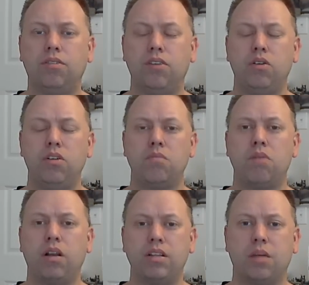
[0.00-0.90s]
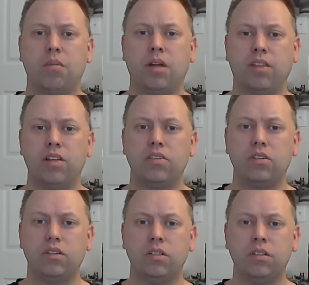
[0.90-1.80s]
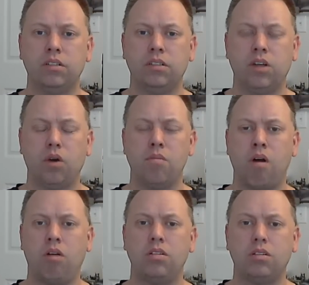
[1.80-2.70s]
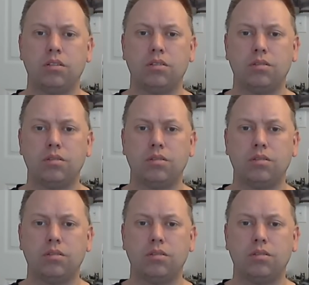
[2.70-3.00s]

for you to jump onto something like this and go to Mars?